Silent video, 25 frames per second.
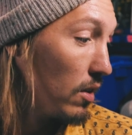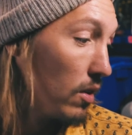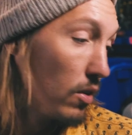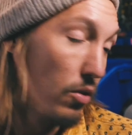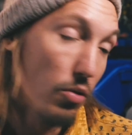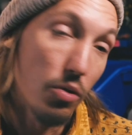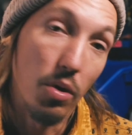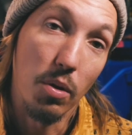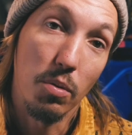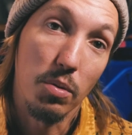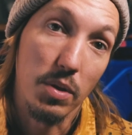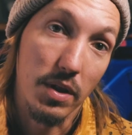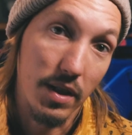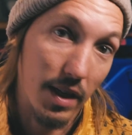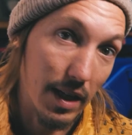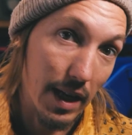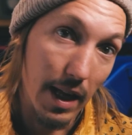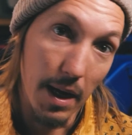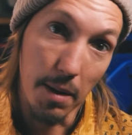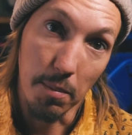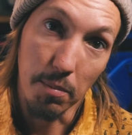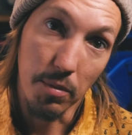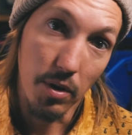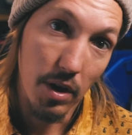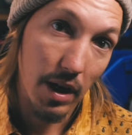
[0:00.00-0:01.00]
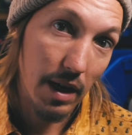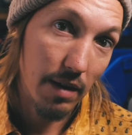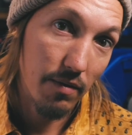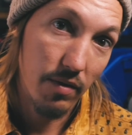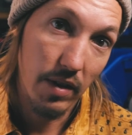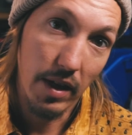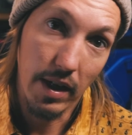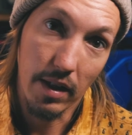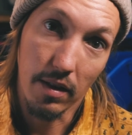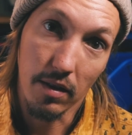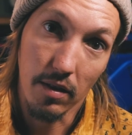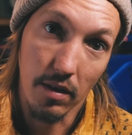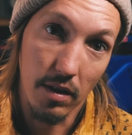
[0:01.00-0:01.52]
You always clap. You have
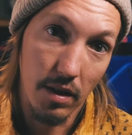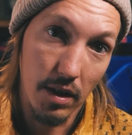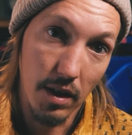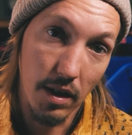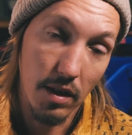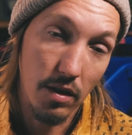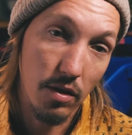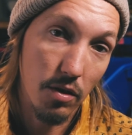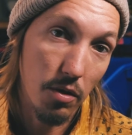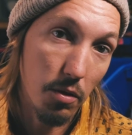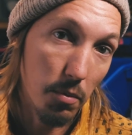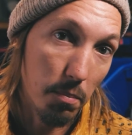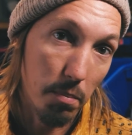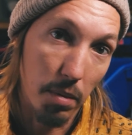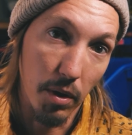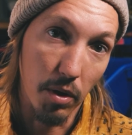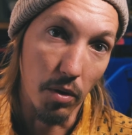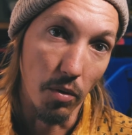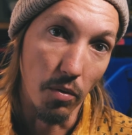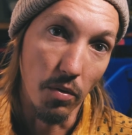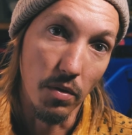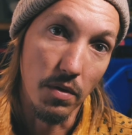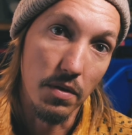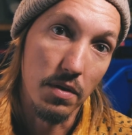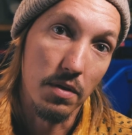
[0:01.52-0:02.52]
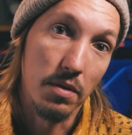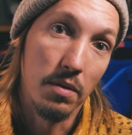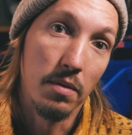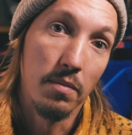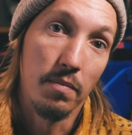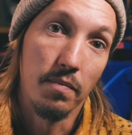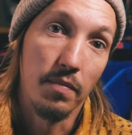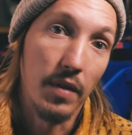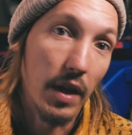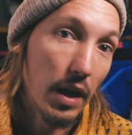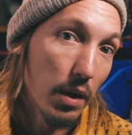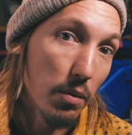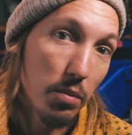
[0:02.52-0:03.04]
that in your bones.
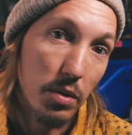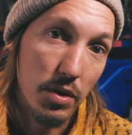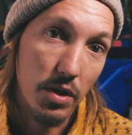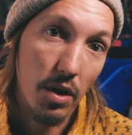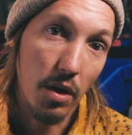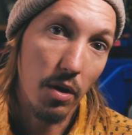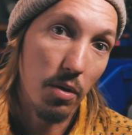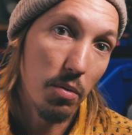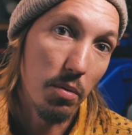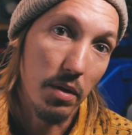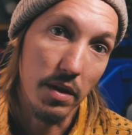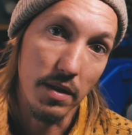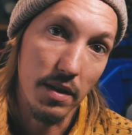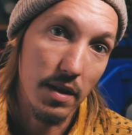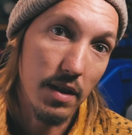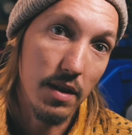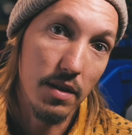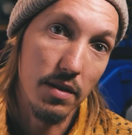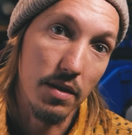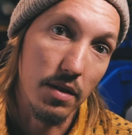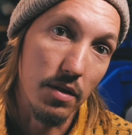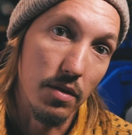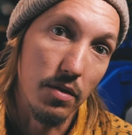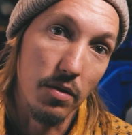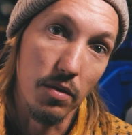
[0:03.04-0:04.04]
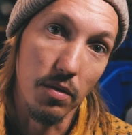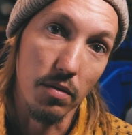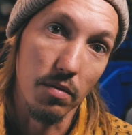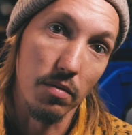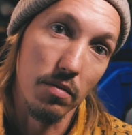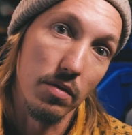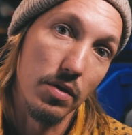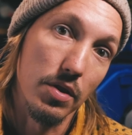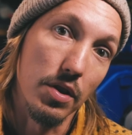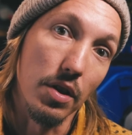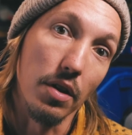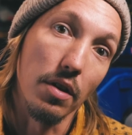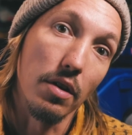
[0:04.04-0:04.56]
It was always easy to
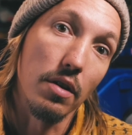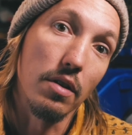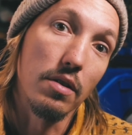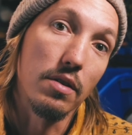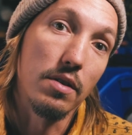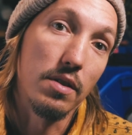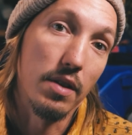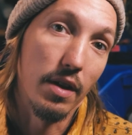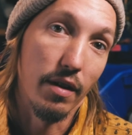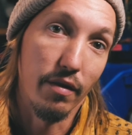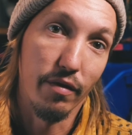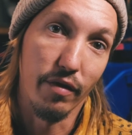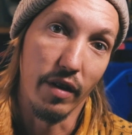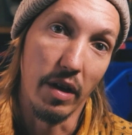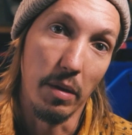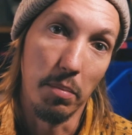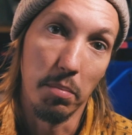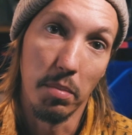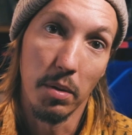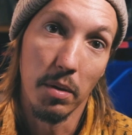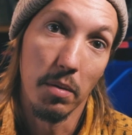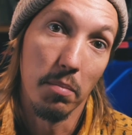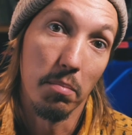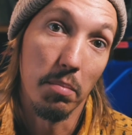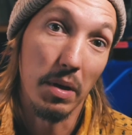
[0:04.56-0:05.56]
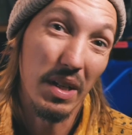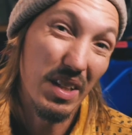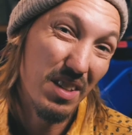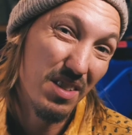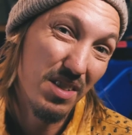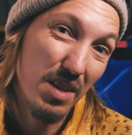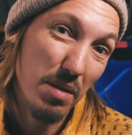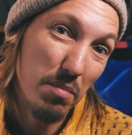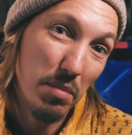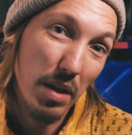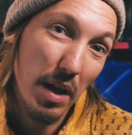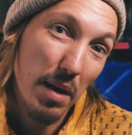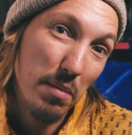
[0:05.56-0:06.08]
sync stuff up. But
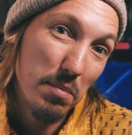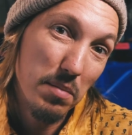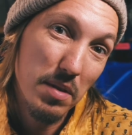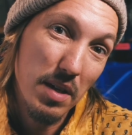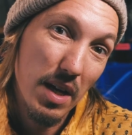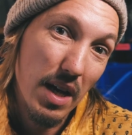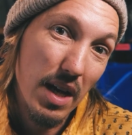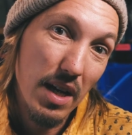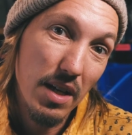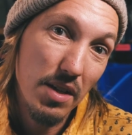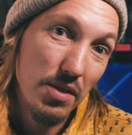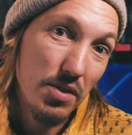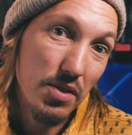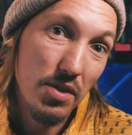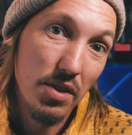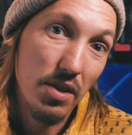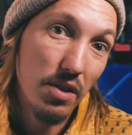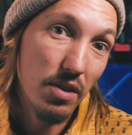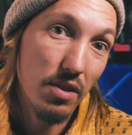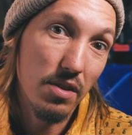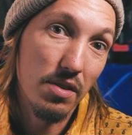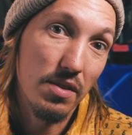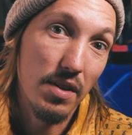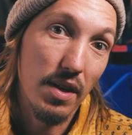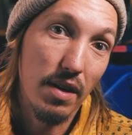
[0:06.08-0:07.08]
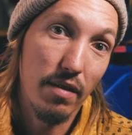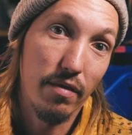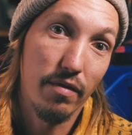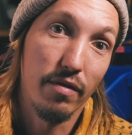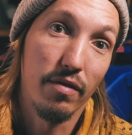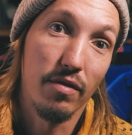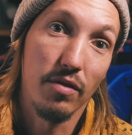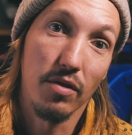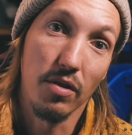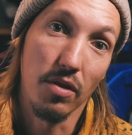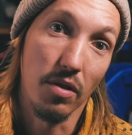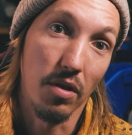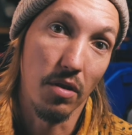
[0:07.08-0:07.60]
sometimes I sync stuff,
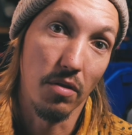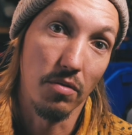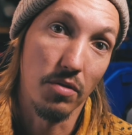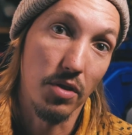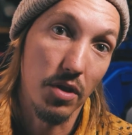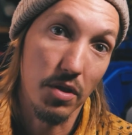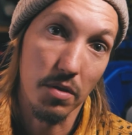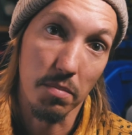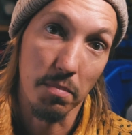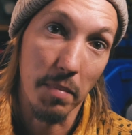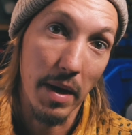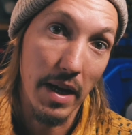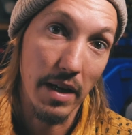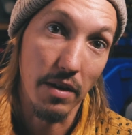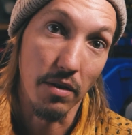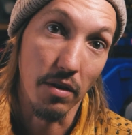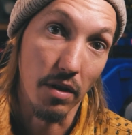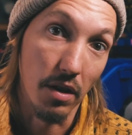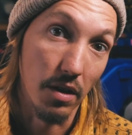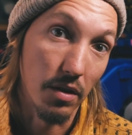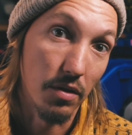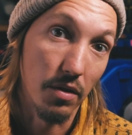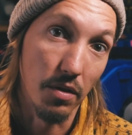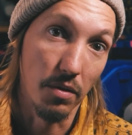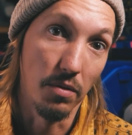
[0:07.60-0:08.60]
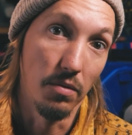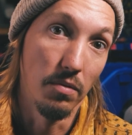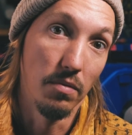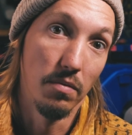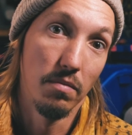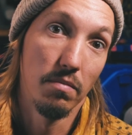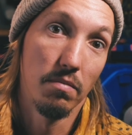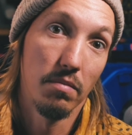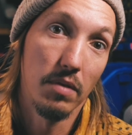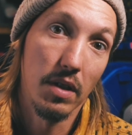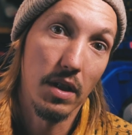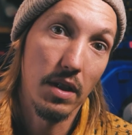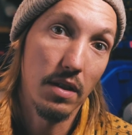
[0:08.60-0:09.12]
you know, just manually too.
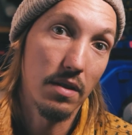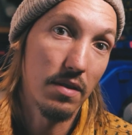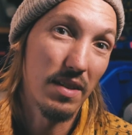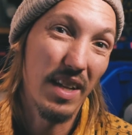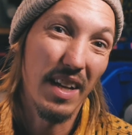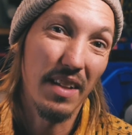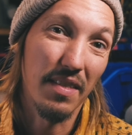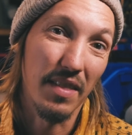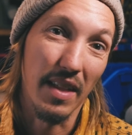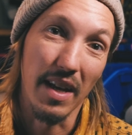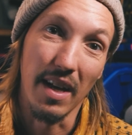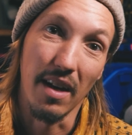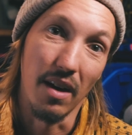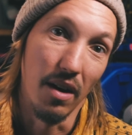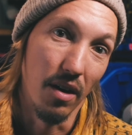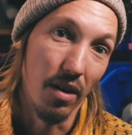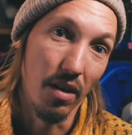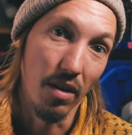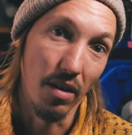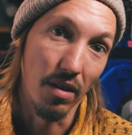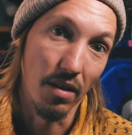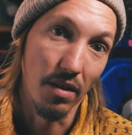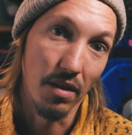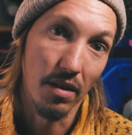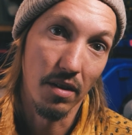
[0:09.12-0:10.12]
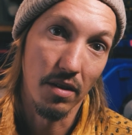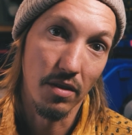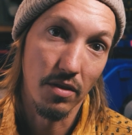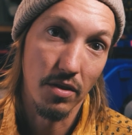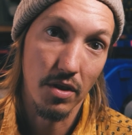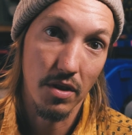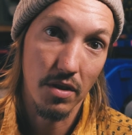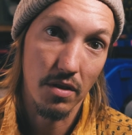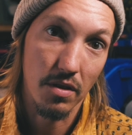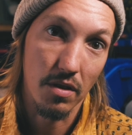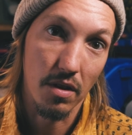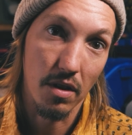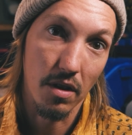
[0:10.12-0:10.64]
It's not that hard.
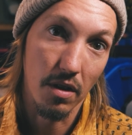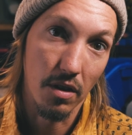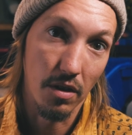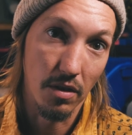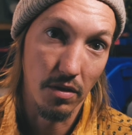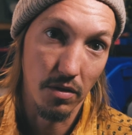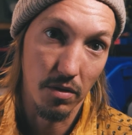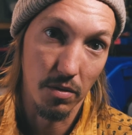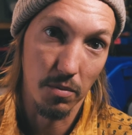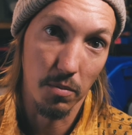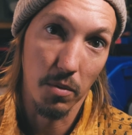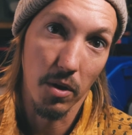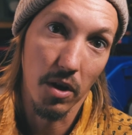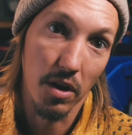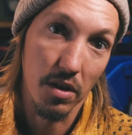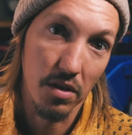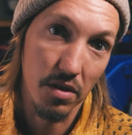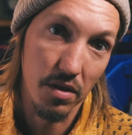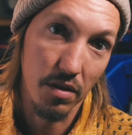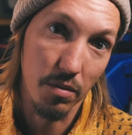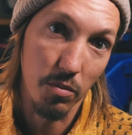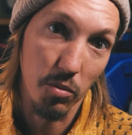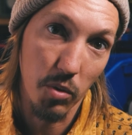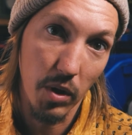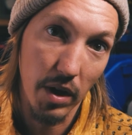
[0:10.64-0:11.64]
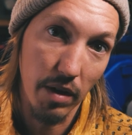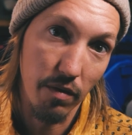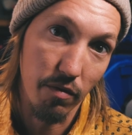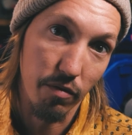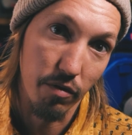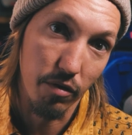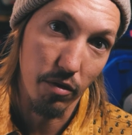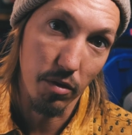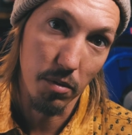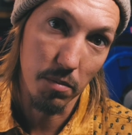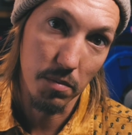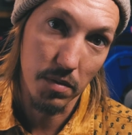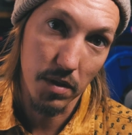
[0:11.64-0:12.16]
Just learn to watch the
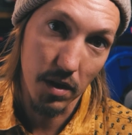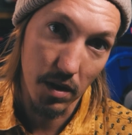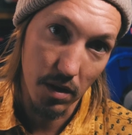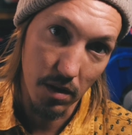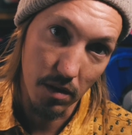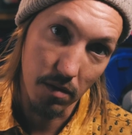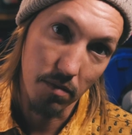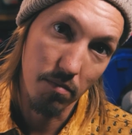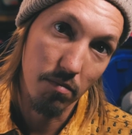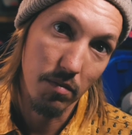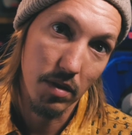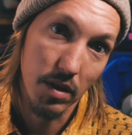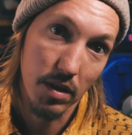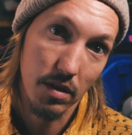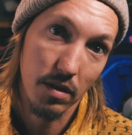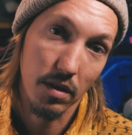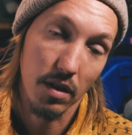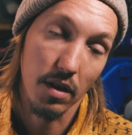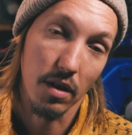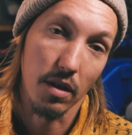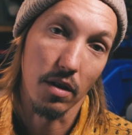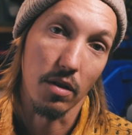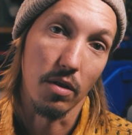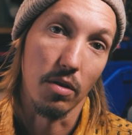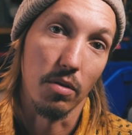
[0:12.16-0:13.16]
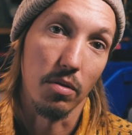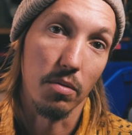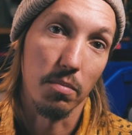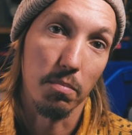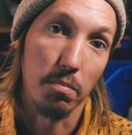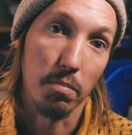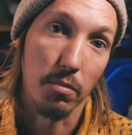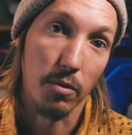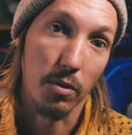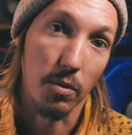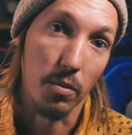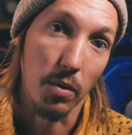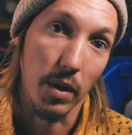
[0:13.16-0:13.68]
waveforms and it's gonna go
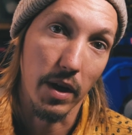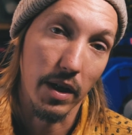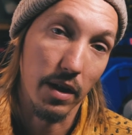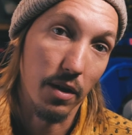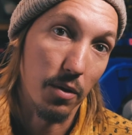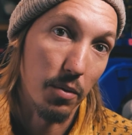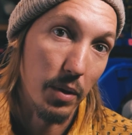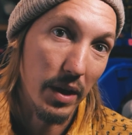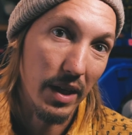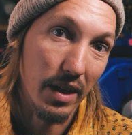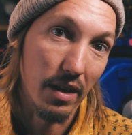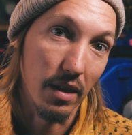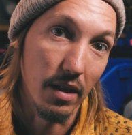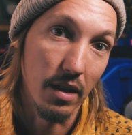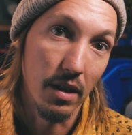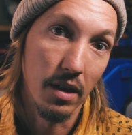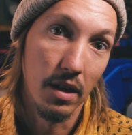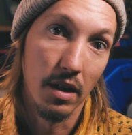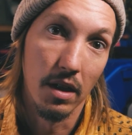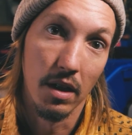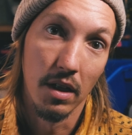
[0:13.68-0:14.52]
quite quickly.